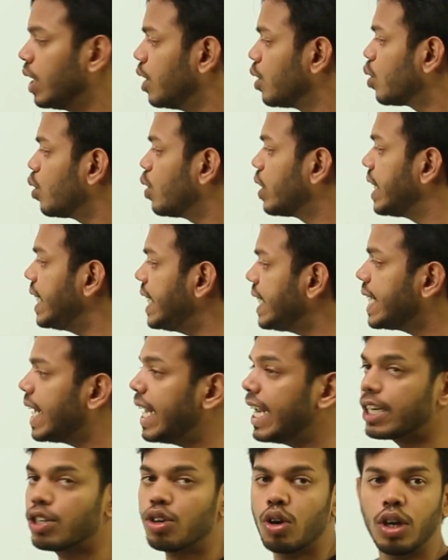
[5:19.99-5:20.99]
so these
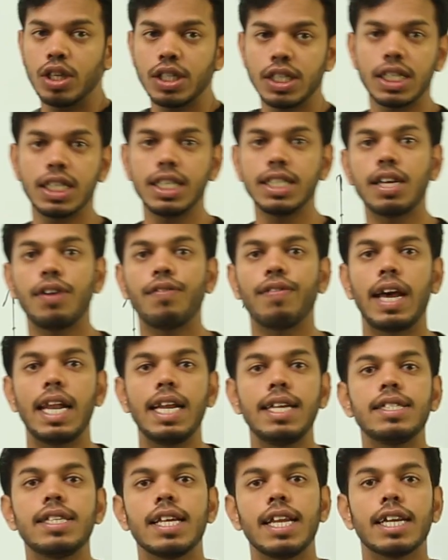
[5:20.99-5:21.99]
electrons these are
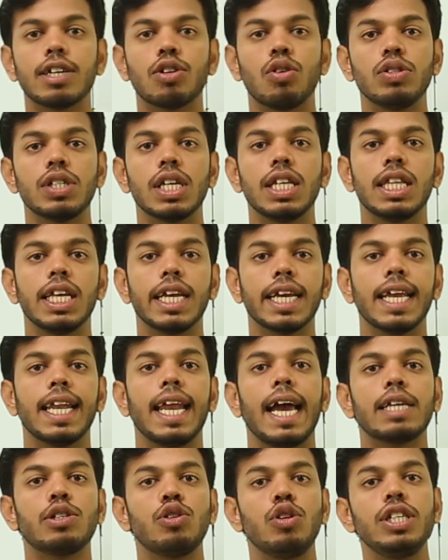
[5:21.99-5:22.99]
valence electrons and they can
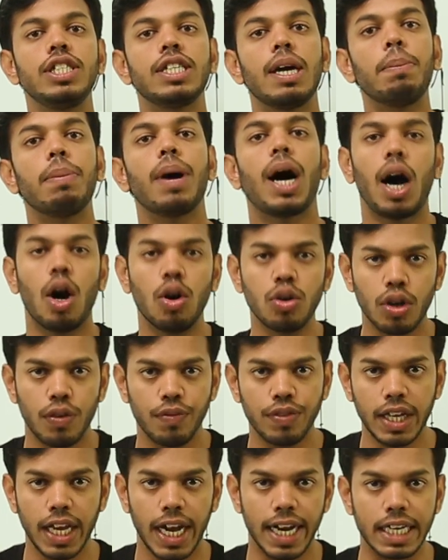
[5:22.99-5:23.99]
actually jump out
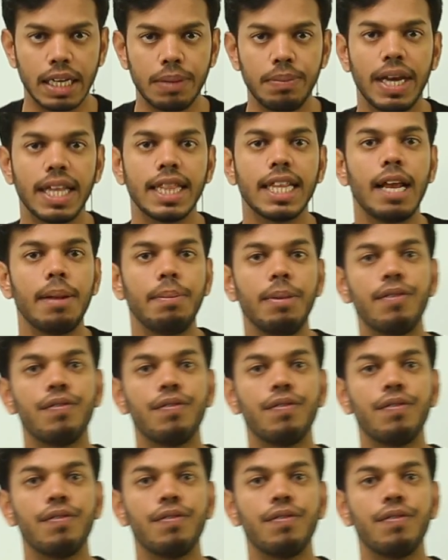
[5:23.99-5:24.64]
of the atom and they'll